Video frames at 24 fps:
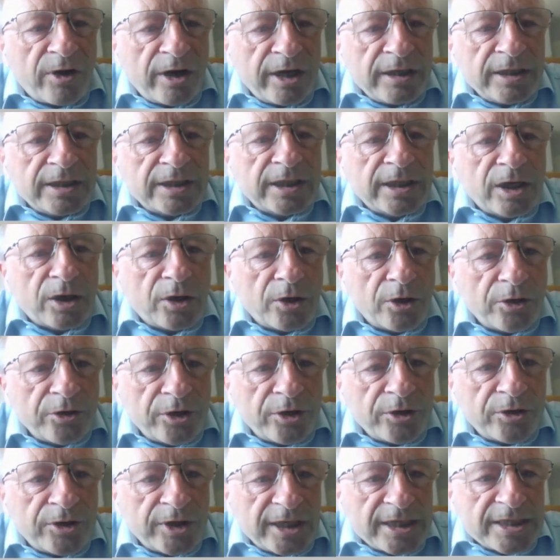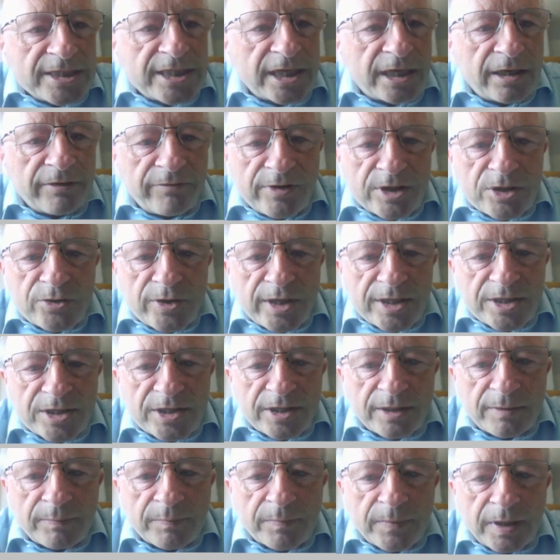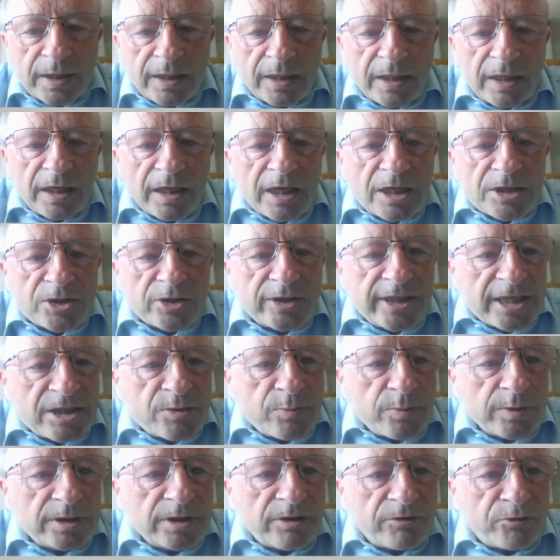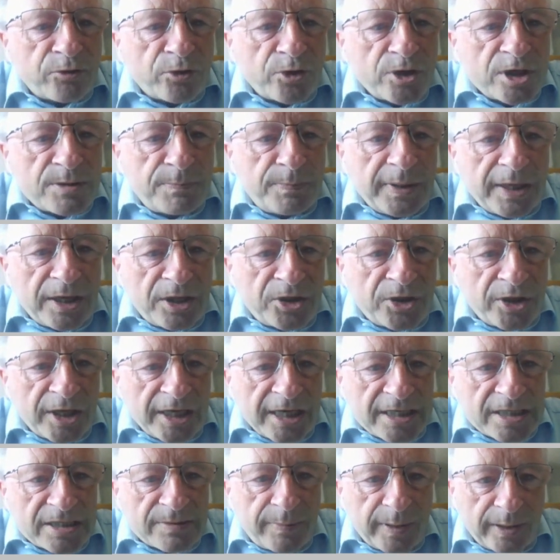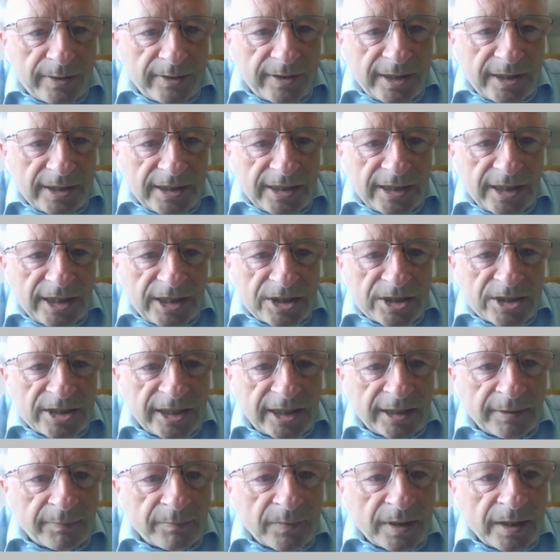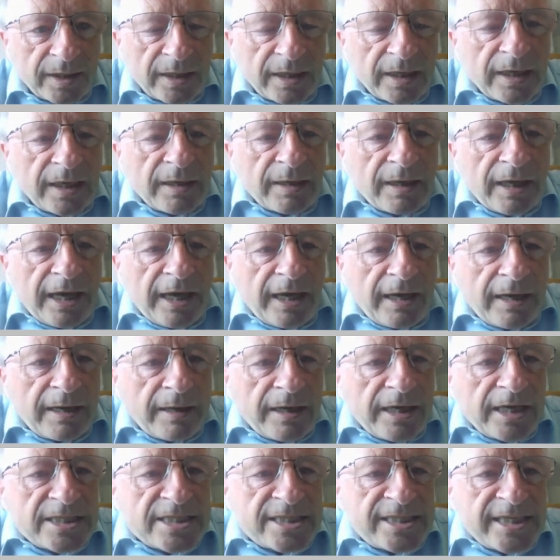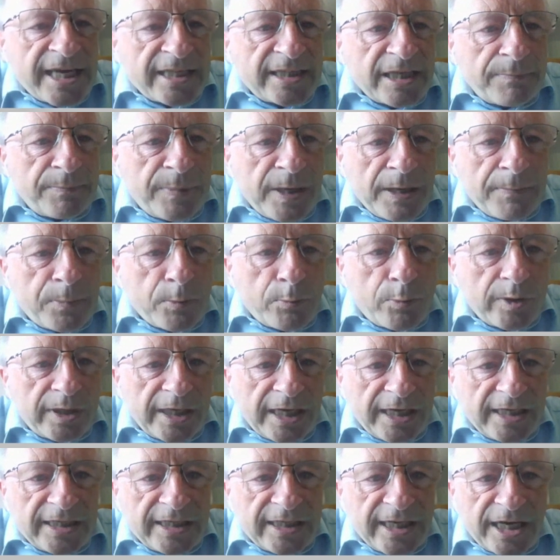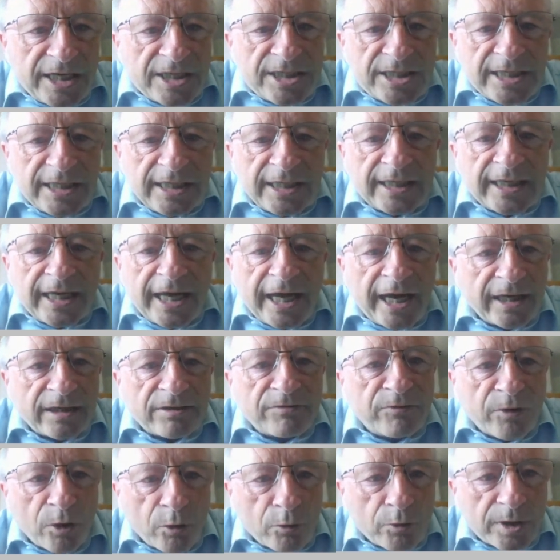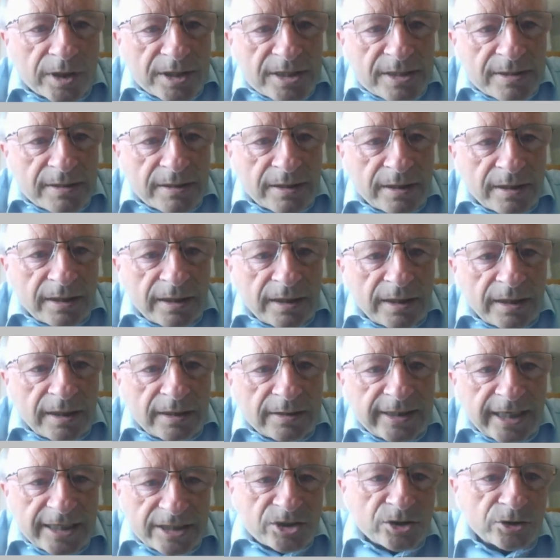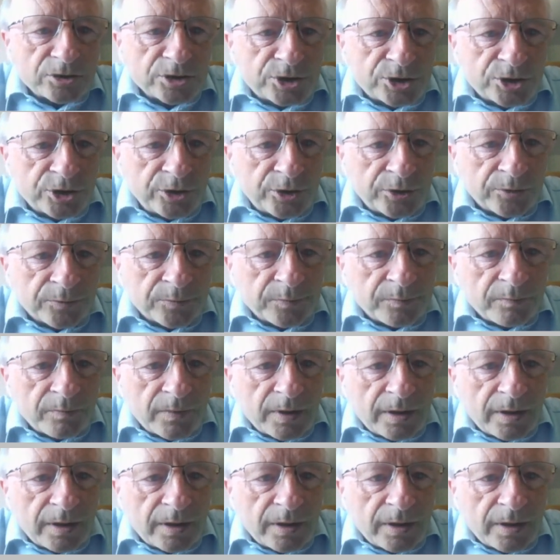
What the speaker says: finding other things that have interest in them. So that's one of the first big things about ADHD. It's said that people with ADHD can't focus. That's untrue.